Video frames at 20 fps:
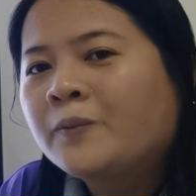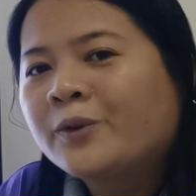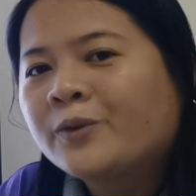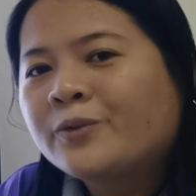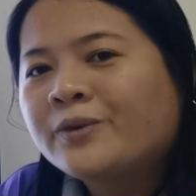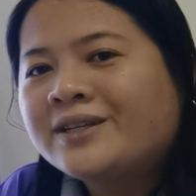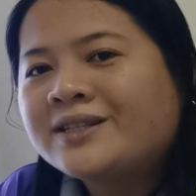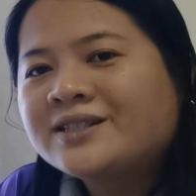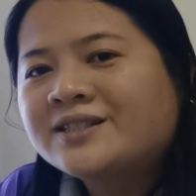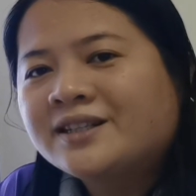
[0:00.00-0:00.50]

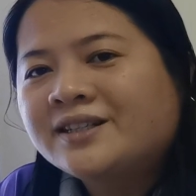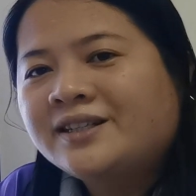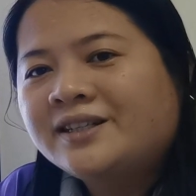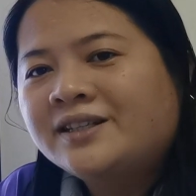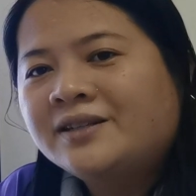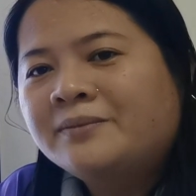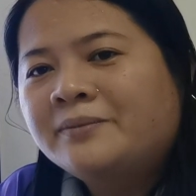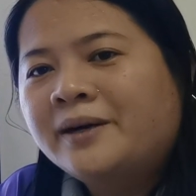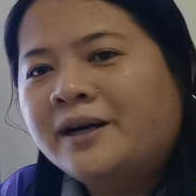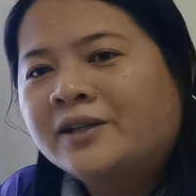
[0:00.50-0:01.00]
We
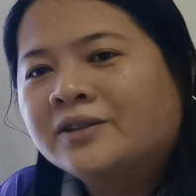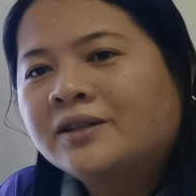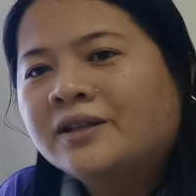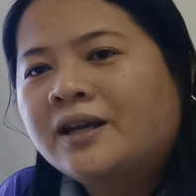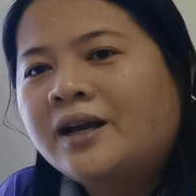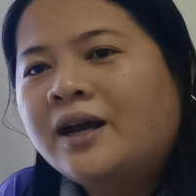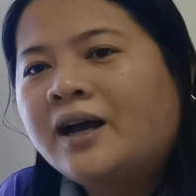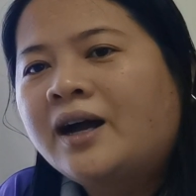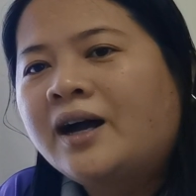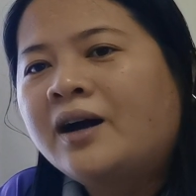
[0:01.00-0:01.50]
studied about
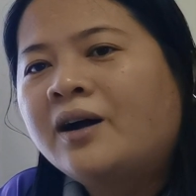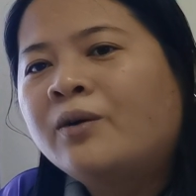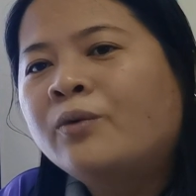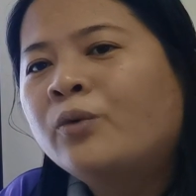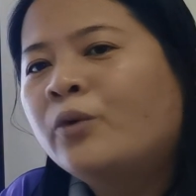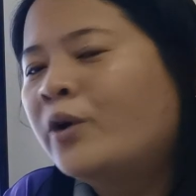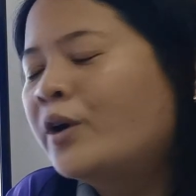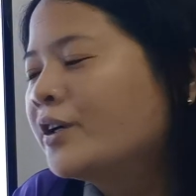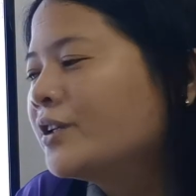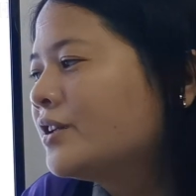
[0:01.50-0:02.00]
how
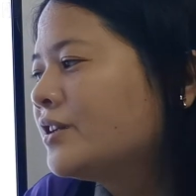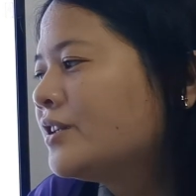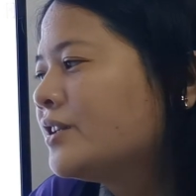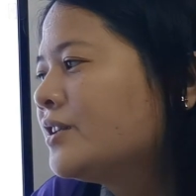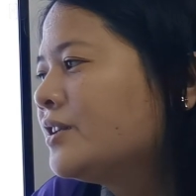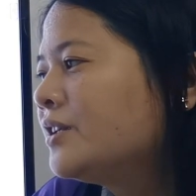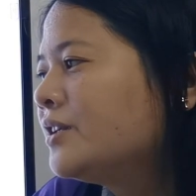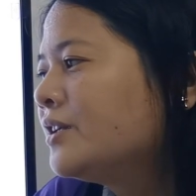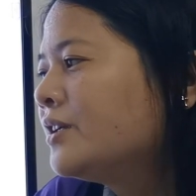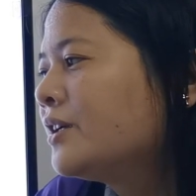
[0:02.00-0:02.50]

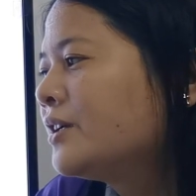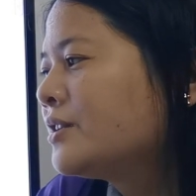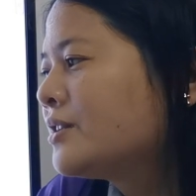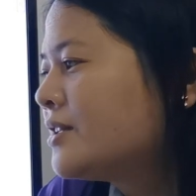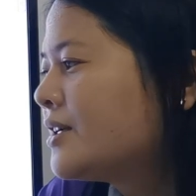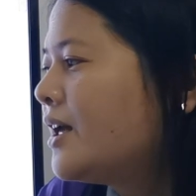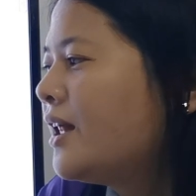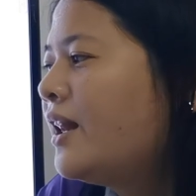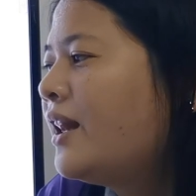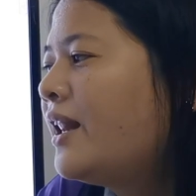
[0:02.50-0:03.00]
water,
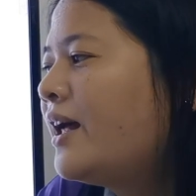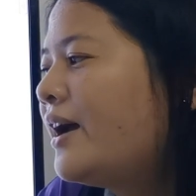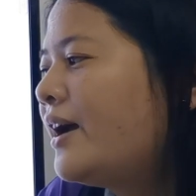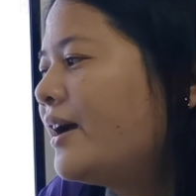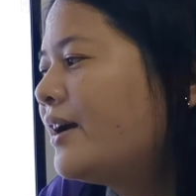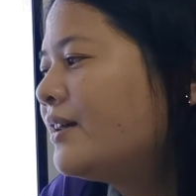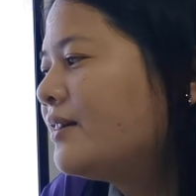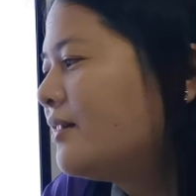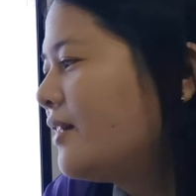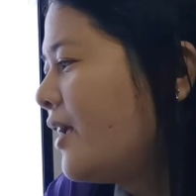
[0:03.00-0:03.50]

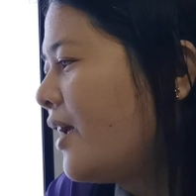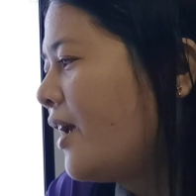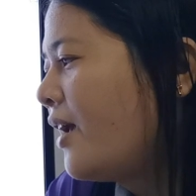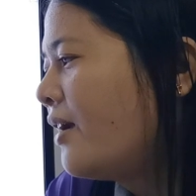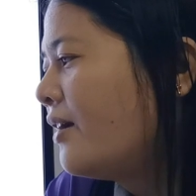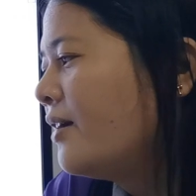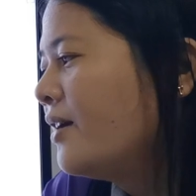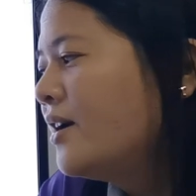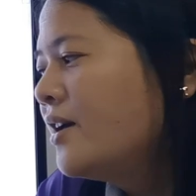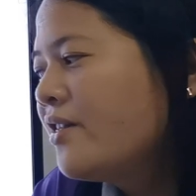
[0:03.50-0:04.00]
sunlight,
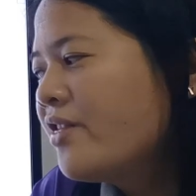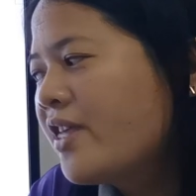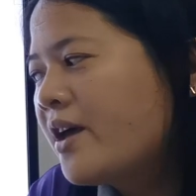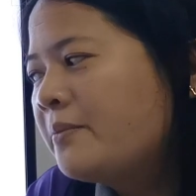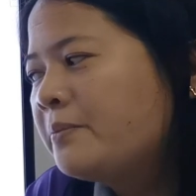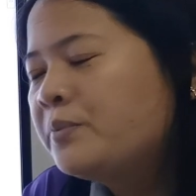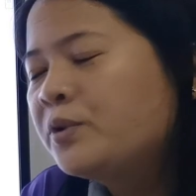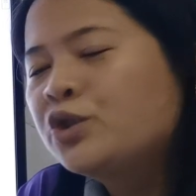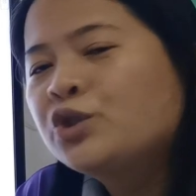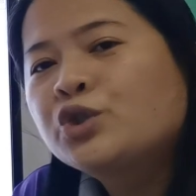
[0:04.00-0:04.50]
air,
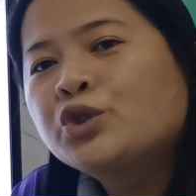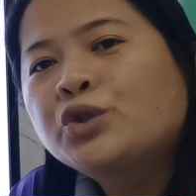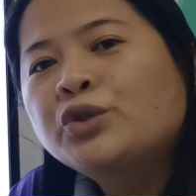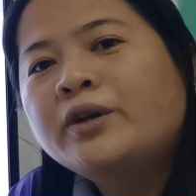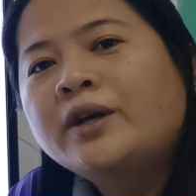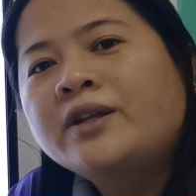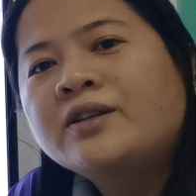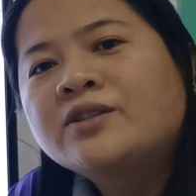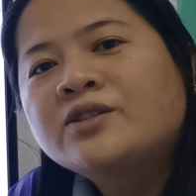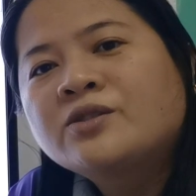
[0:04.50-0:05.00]
temperature,
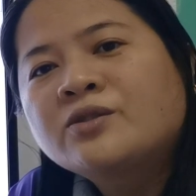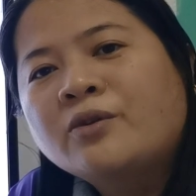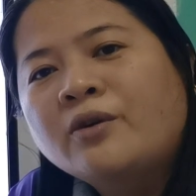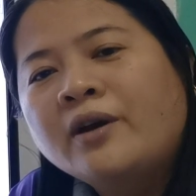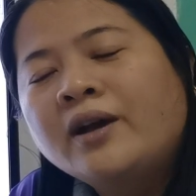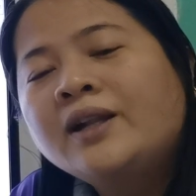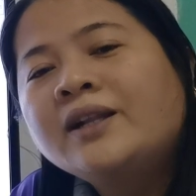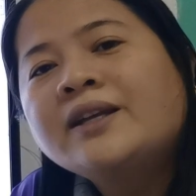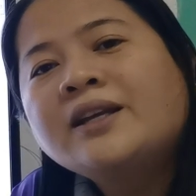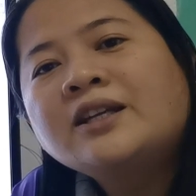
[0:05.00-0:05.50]
and
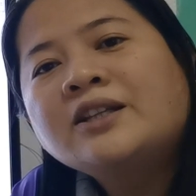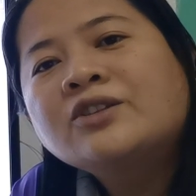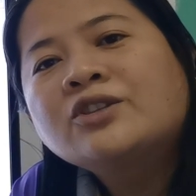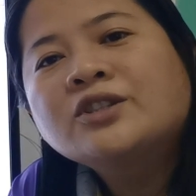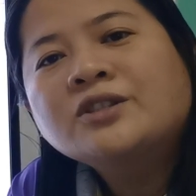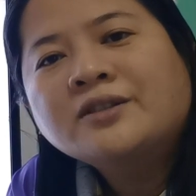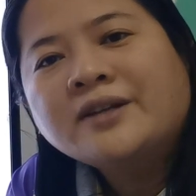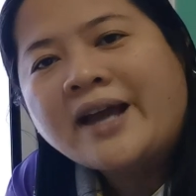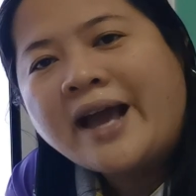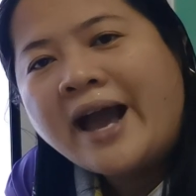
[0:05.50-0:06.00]
soil
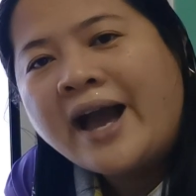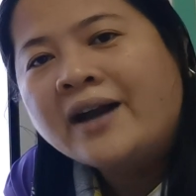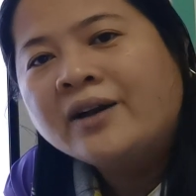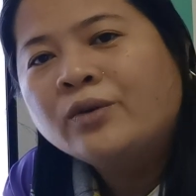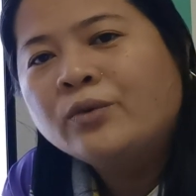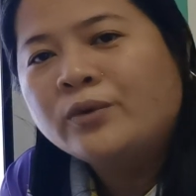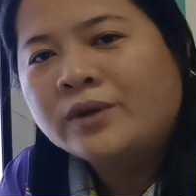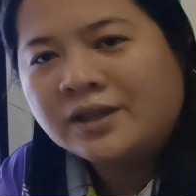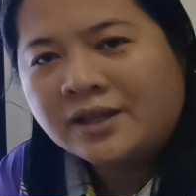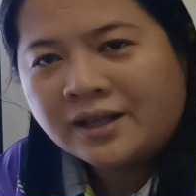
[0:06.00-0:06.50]

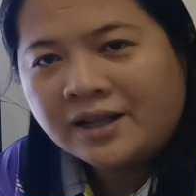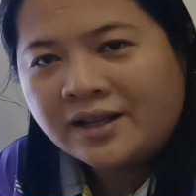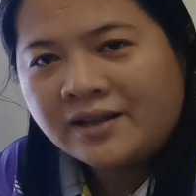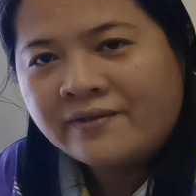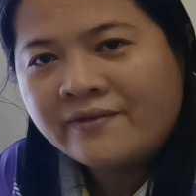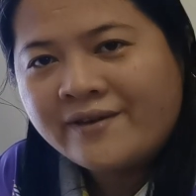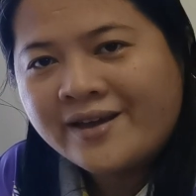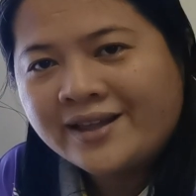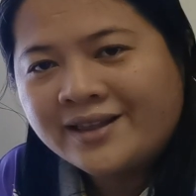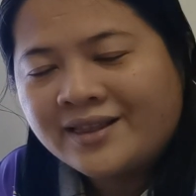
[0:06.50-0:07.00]
interact with the
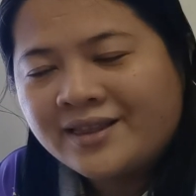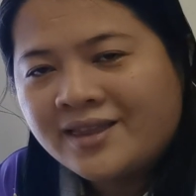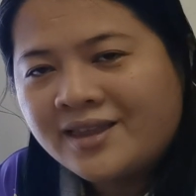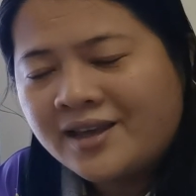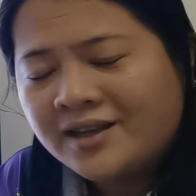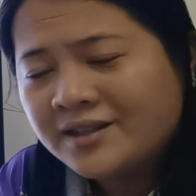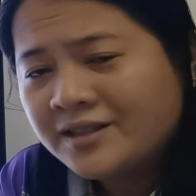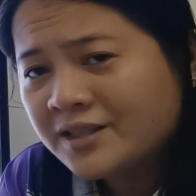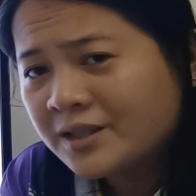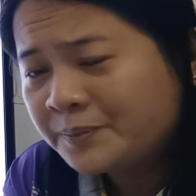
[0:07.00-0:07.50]
living
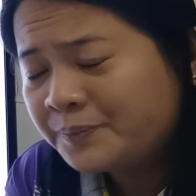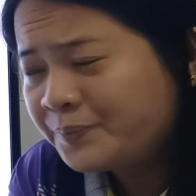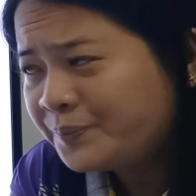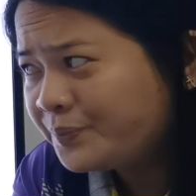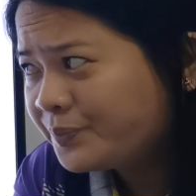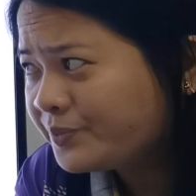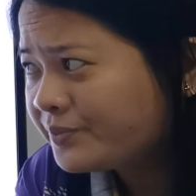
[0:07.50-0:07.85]
things.